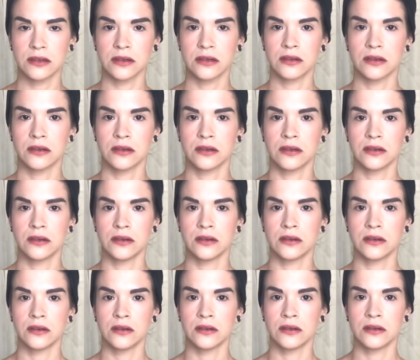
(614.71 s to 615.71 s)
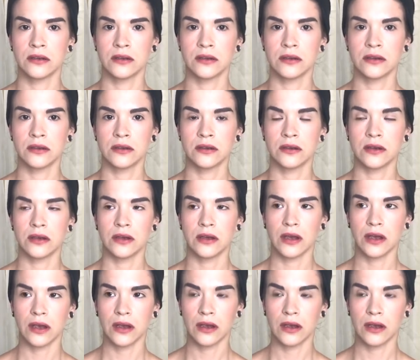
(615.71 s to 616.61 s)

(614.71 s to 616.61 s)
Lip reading: Nothing is said.